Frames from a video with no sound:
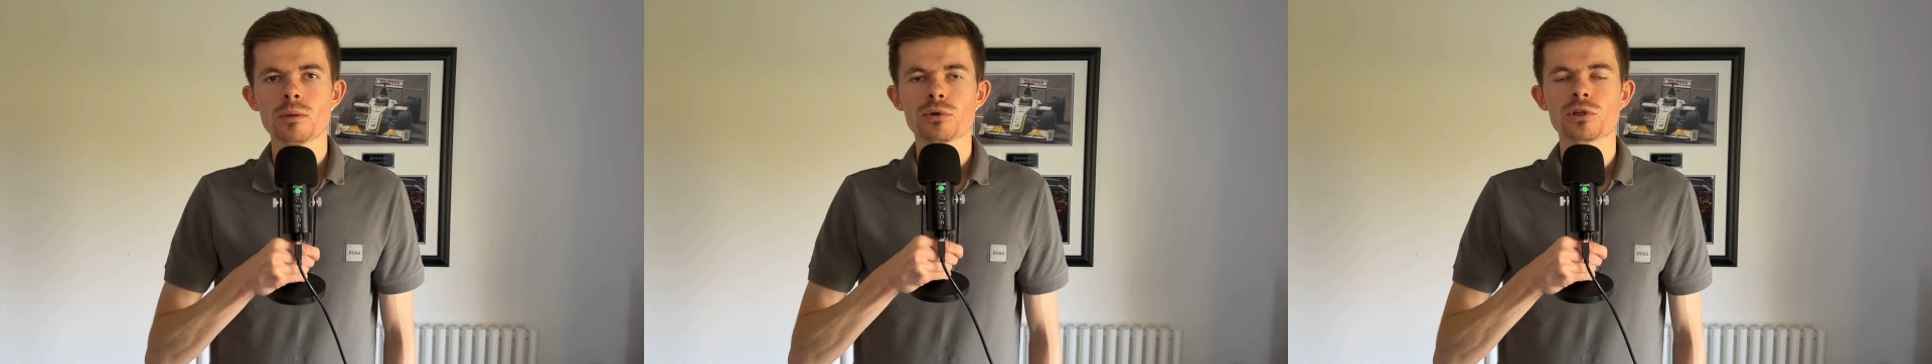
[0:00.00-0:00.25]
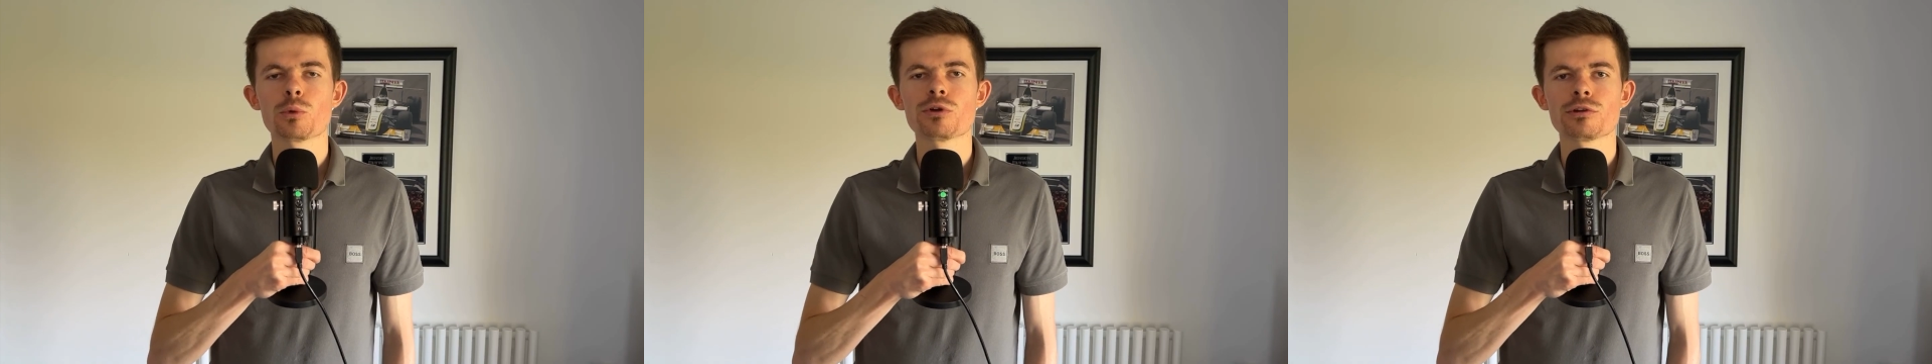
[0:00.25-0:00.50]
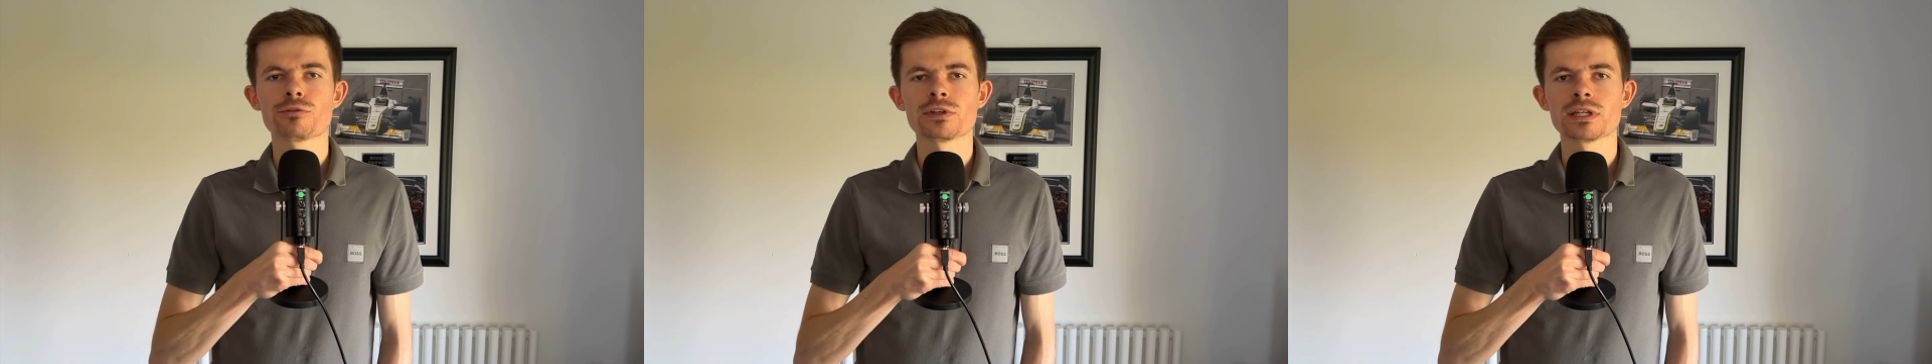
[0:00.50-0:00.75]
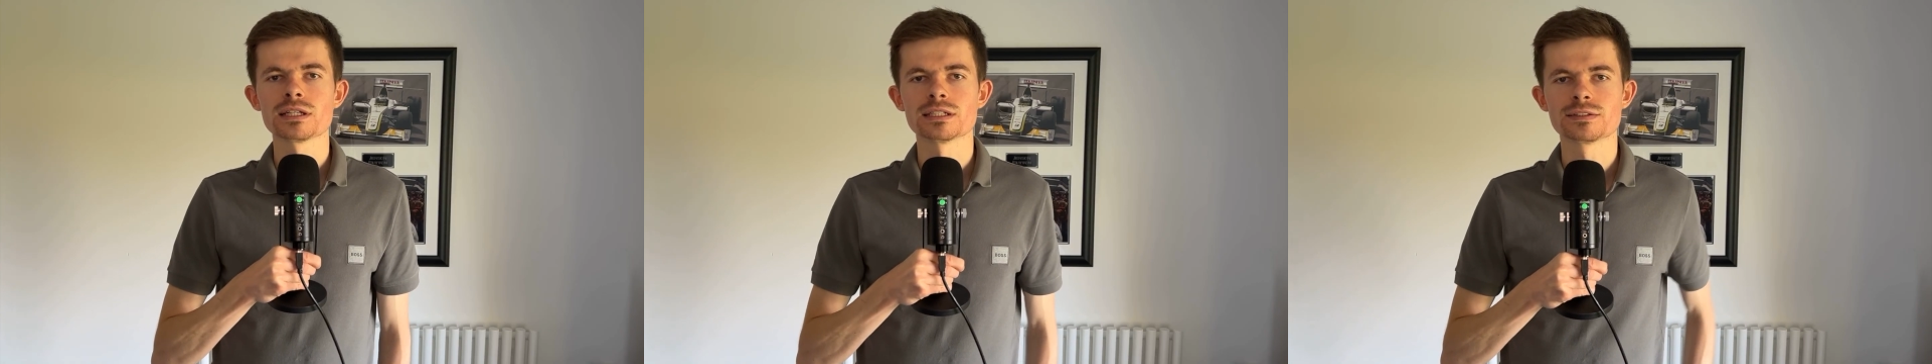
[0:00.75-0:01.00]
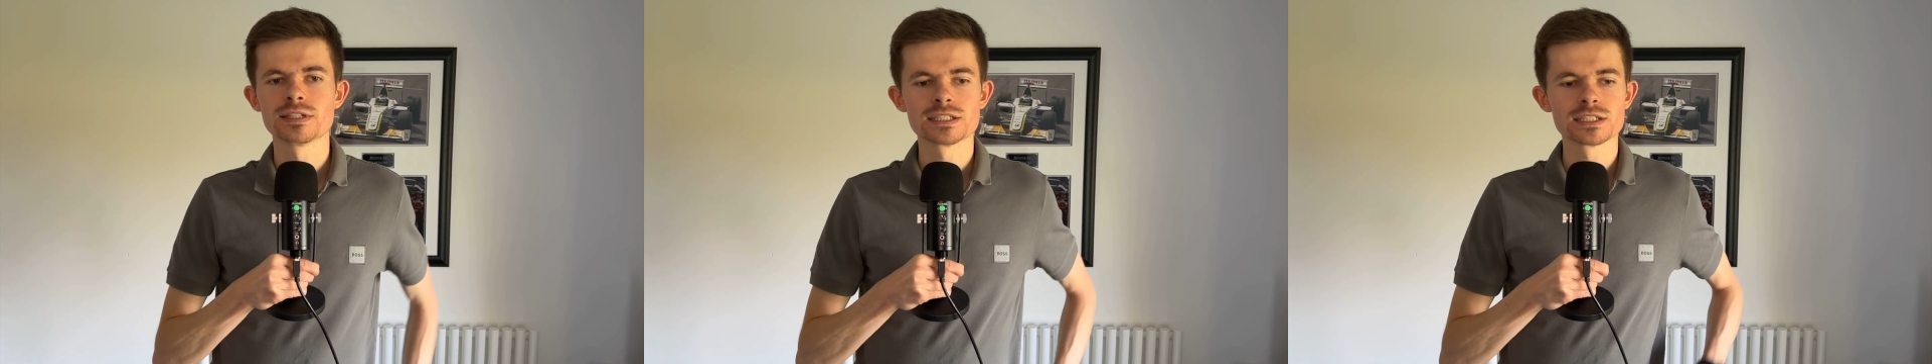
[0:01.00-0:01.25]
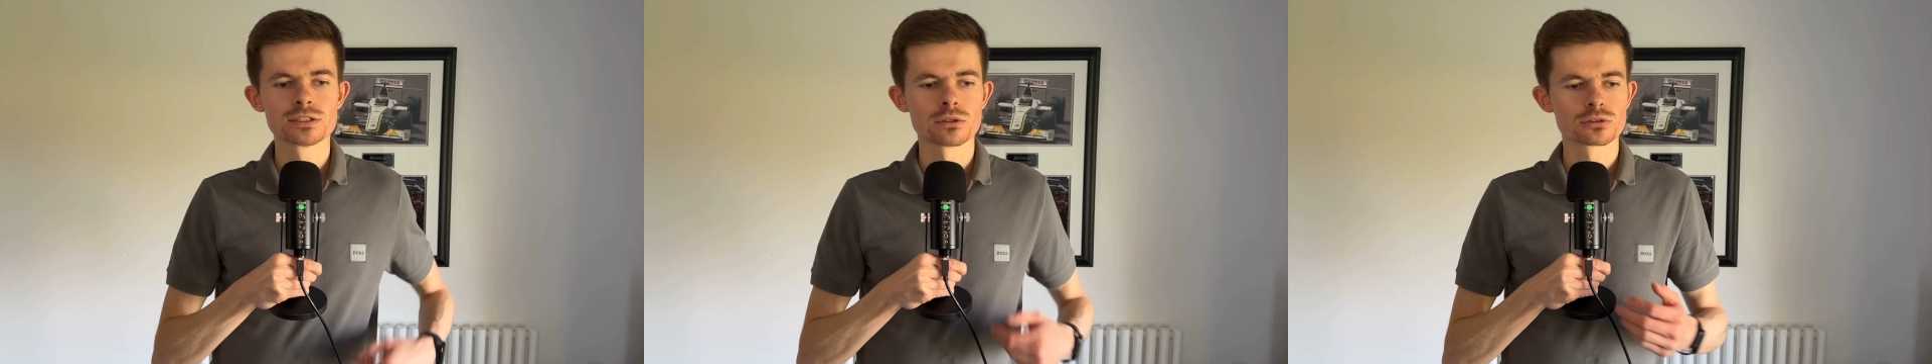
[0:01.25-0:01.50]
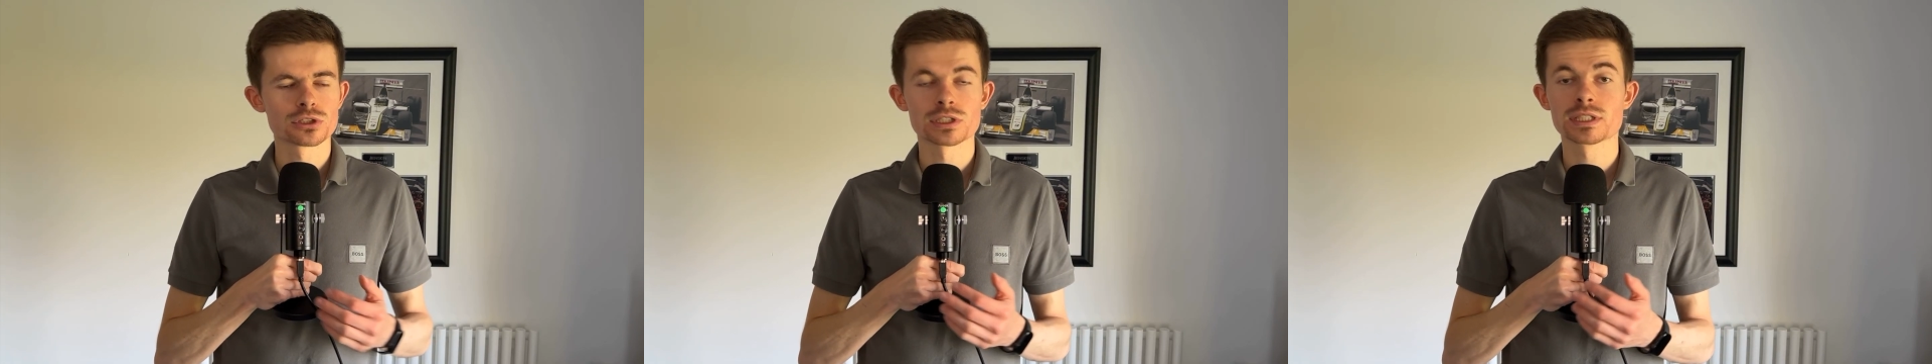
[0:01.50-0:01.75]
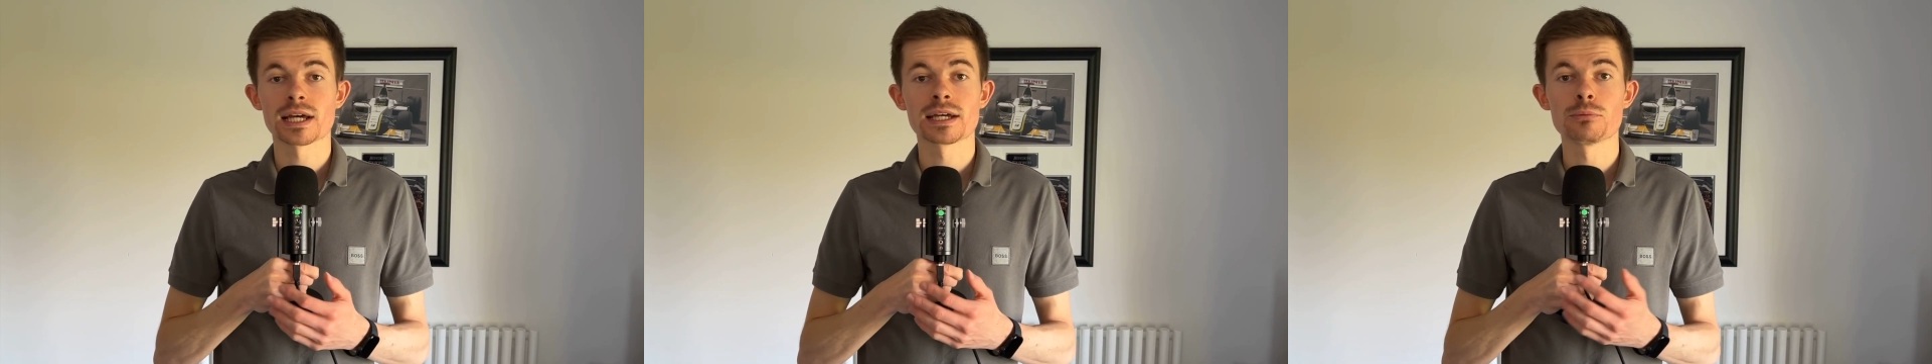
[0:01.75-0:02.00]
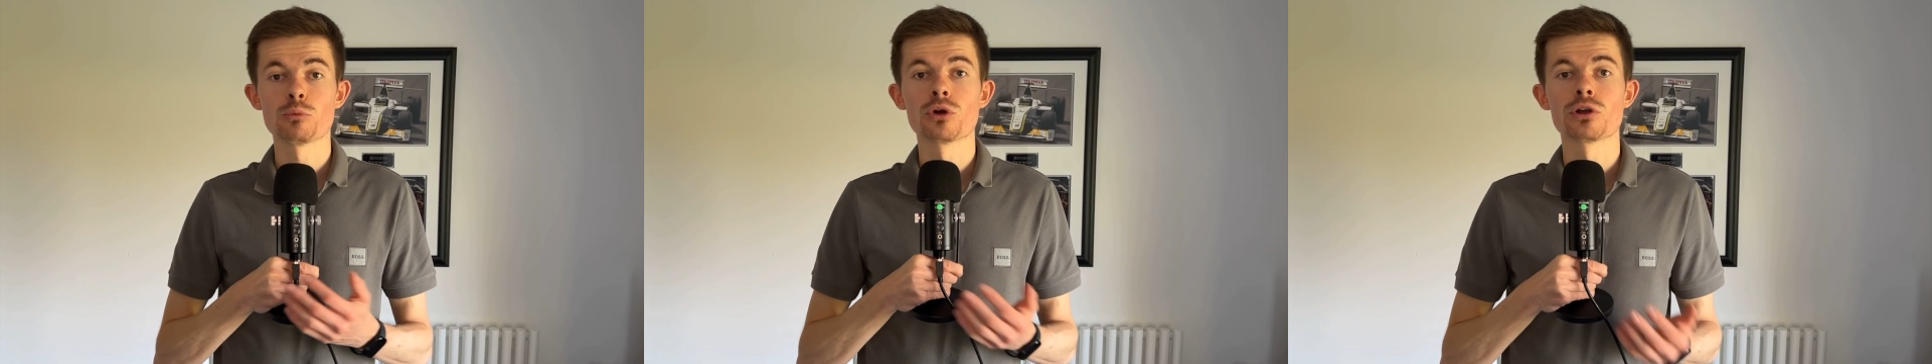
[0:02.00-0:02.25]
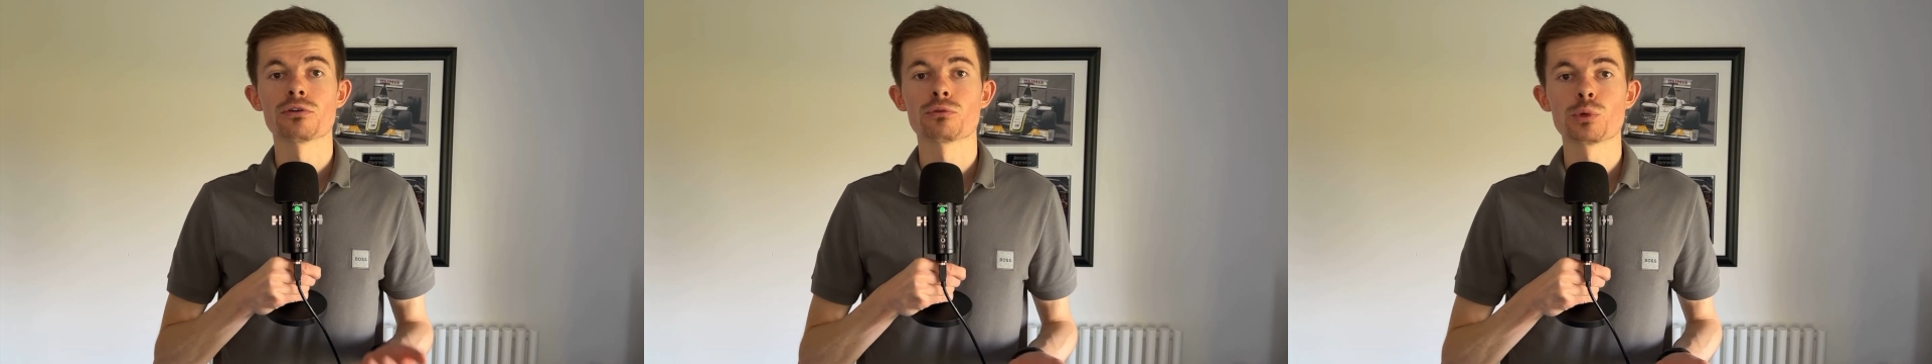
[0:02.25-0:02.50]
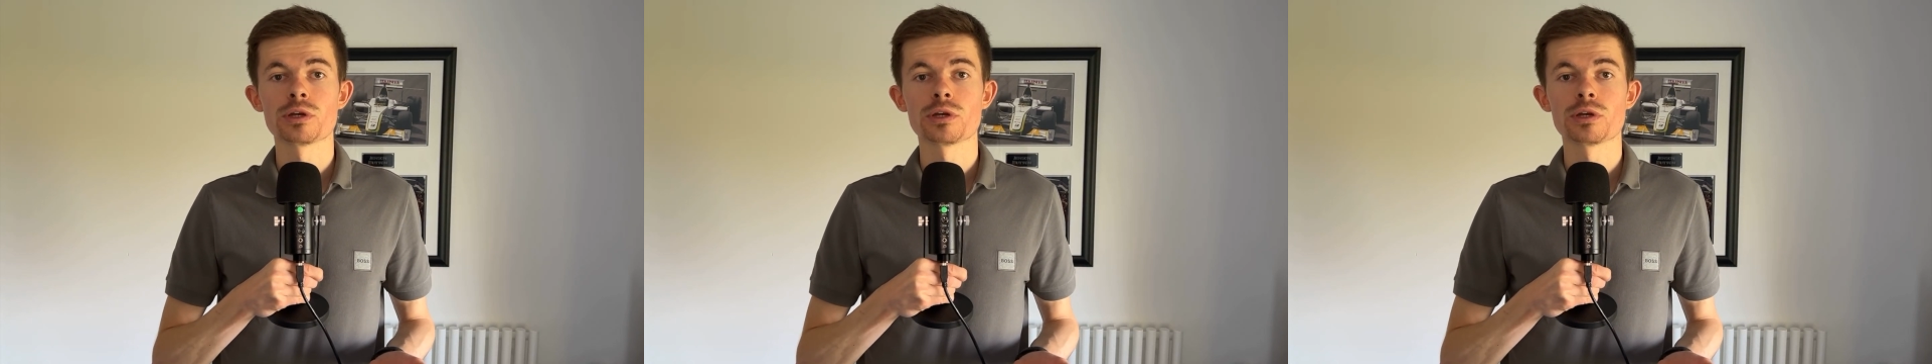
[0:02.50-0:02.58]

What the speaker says: the worrying thing is, this is not just a one-off.